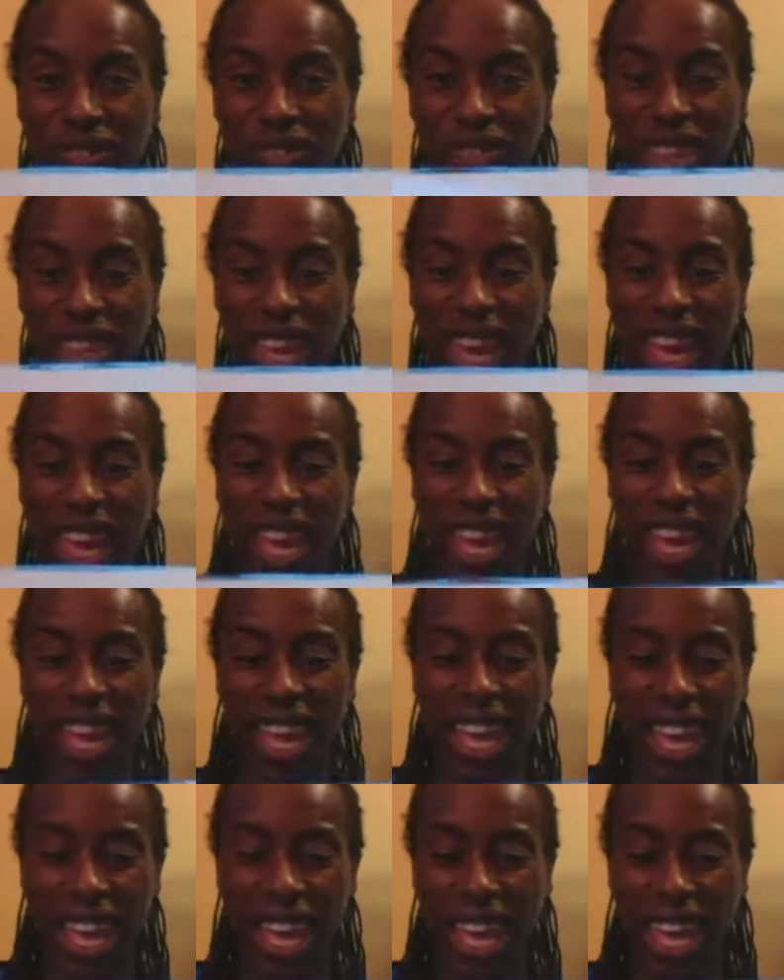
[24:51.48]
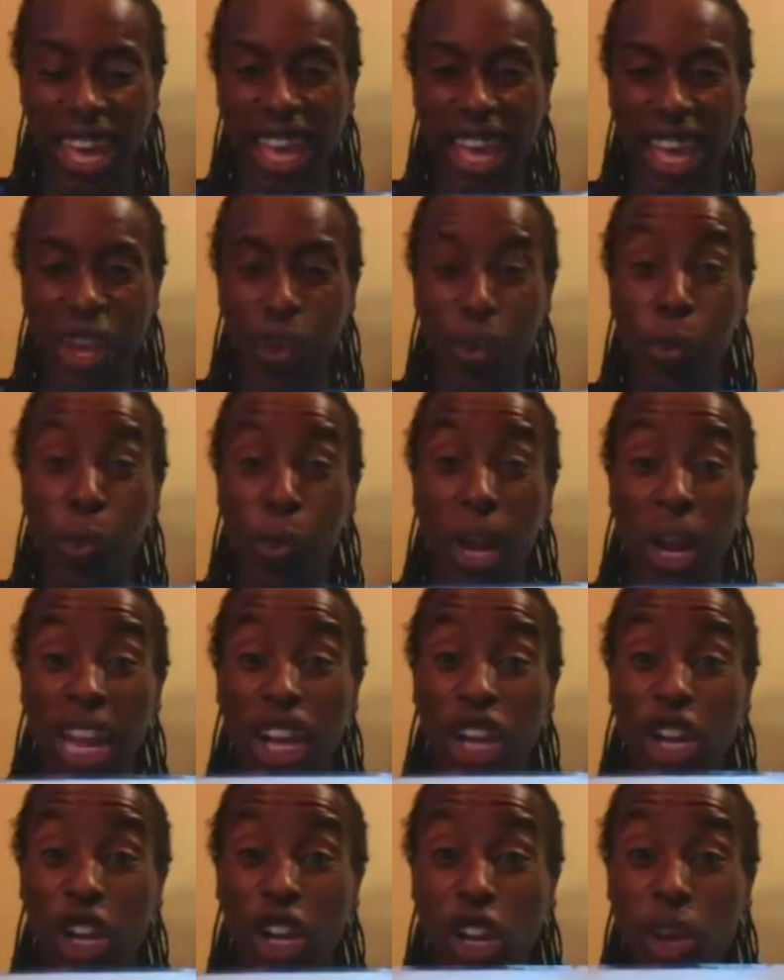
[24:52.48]
Hey,
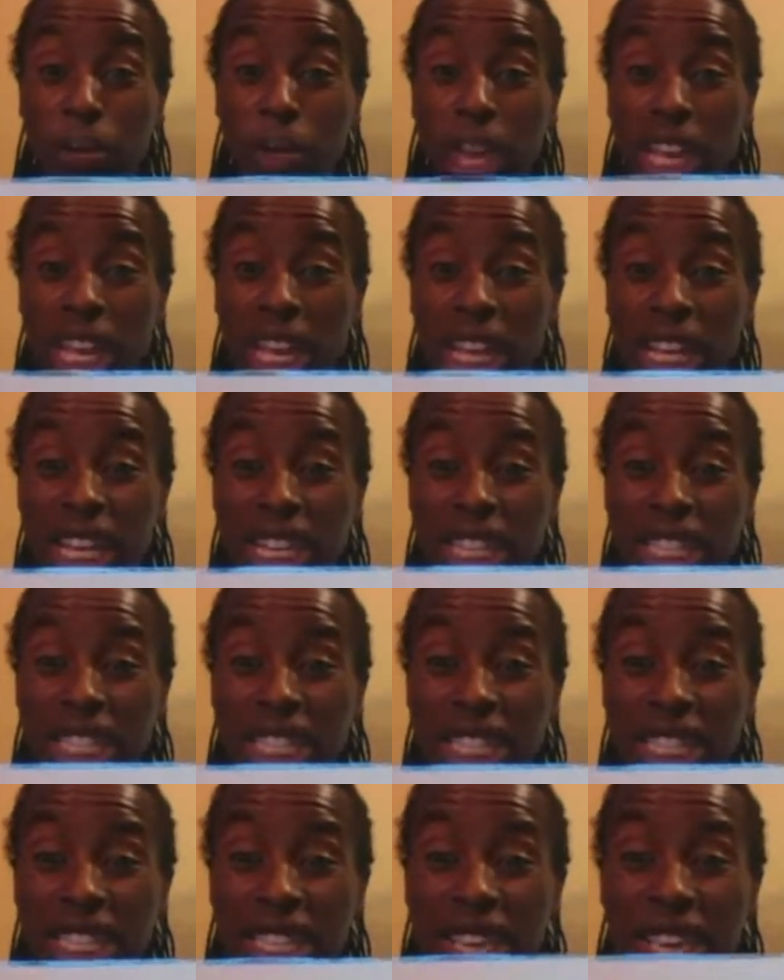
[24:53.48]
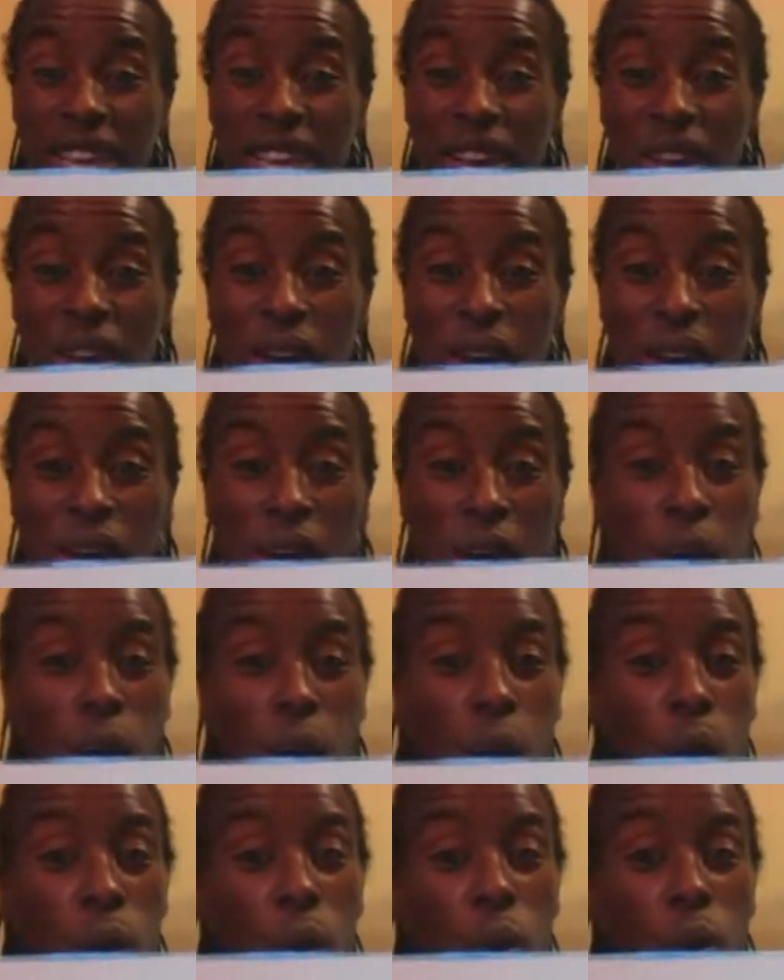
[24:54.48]
we're means
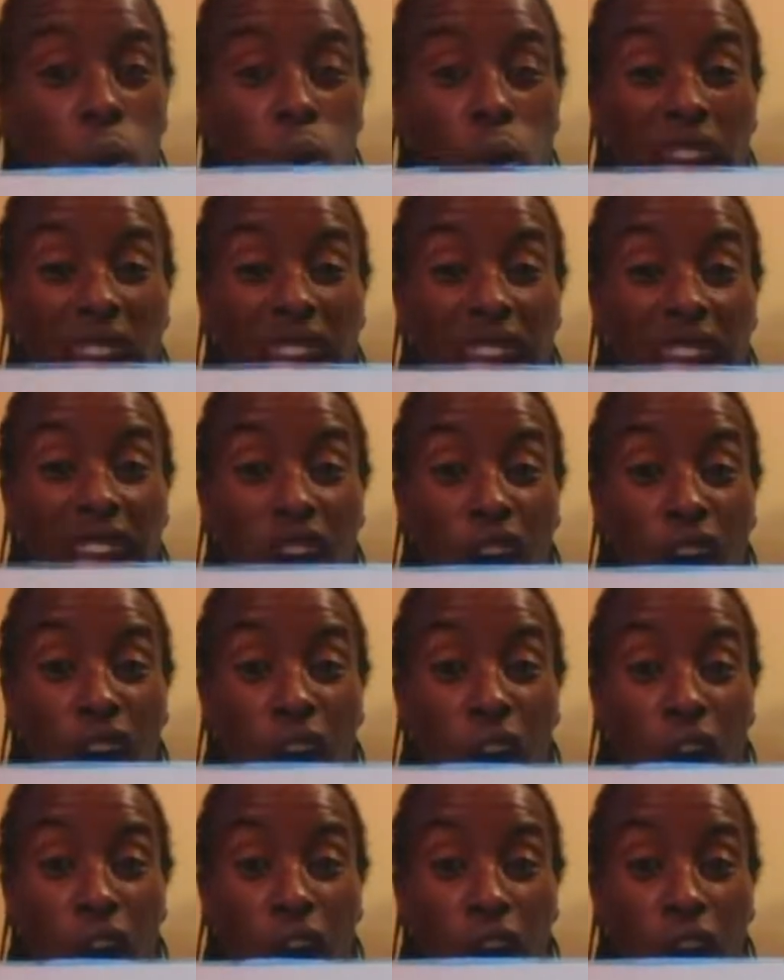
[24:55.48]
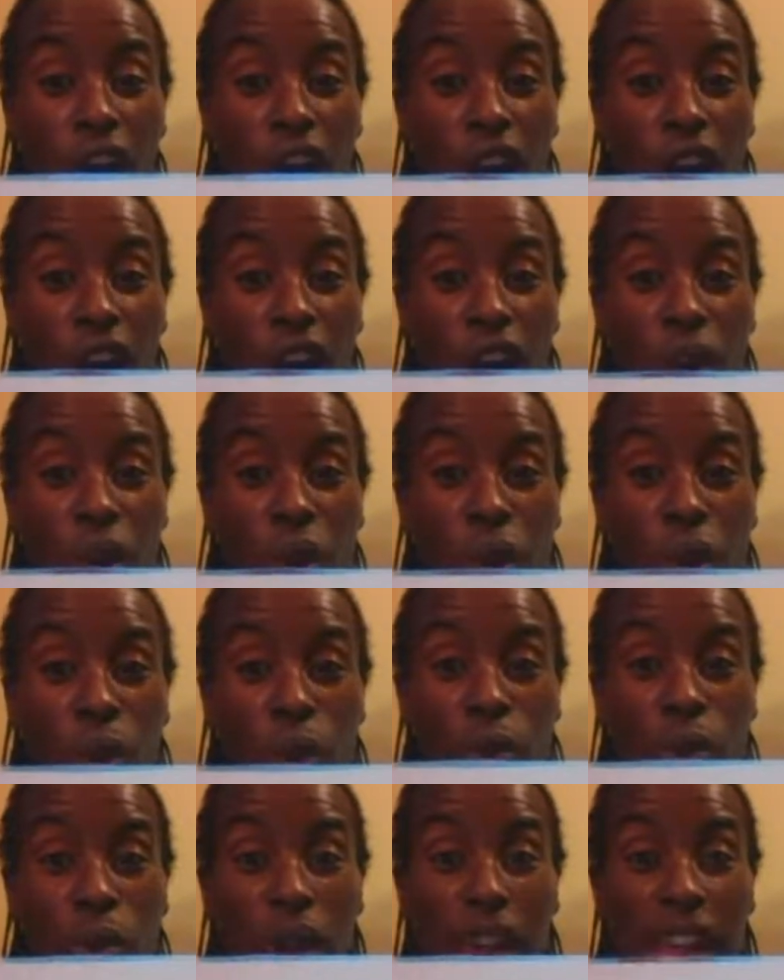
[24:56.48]
we are.
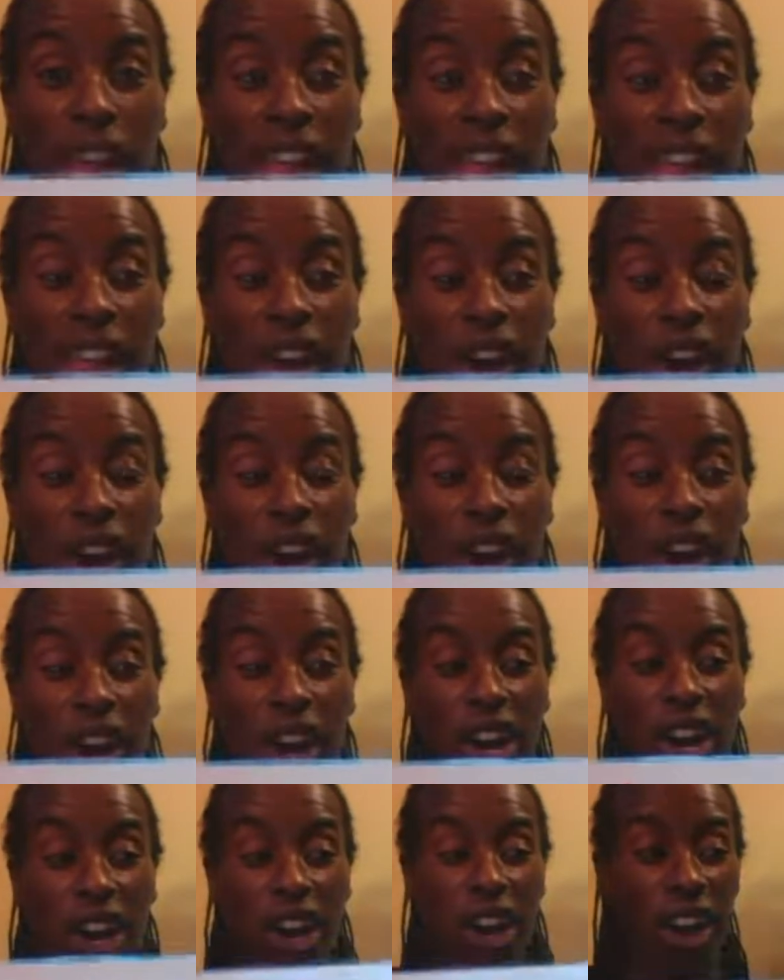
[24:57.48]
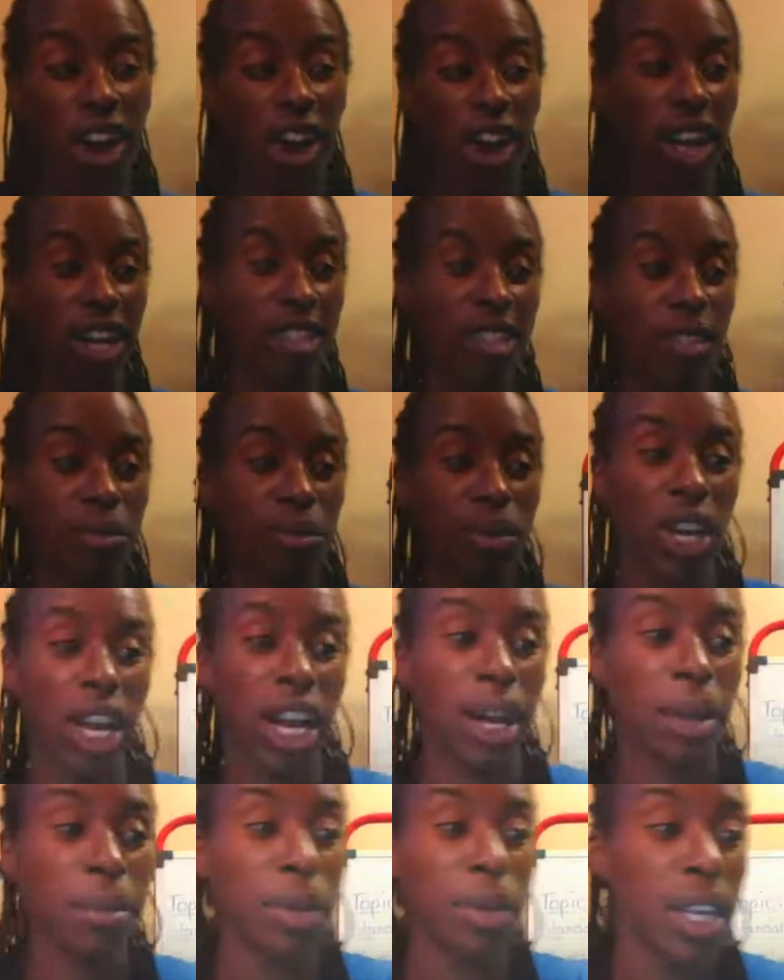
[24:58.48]
We are. Awesome
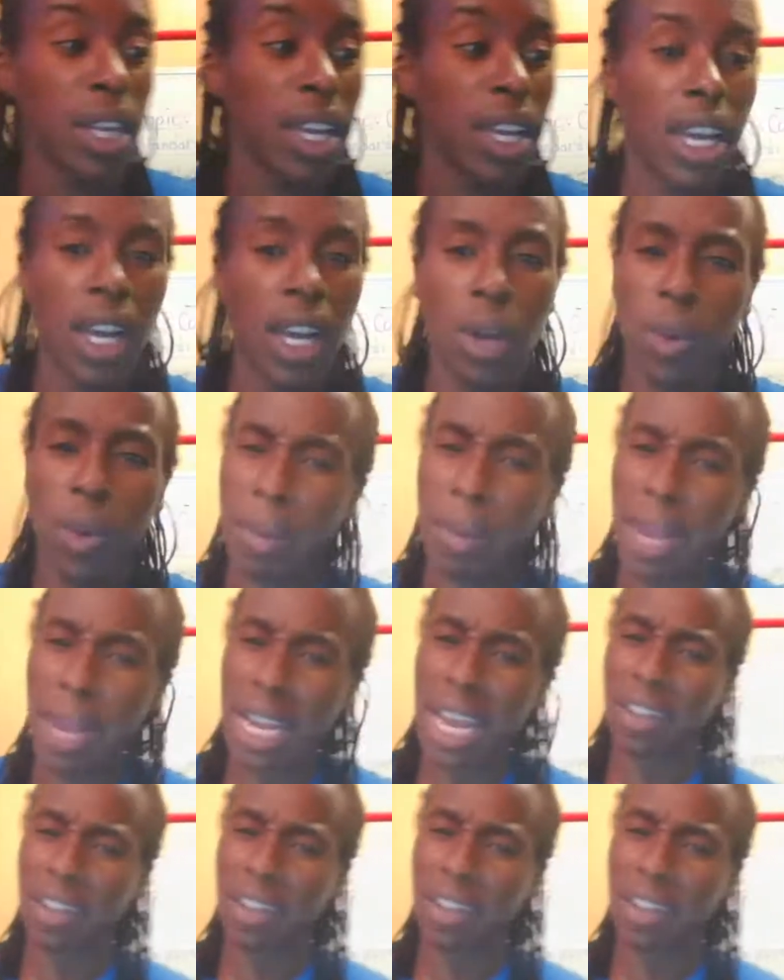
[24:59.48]
job. We may not have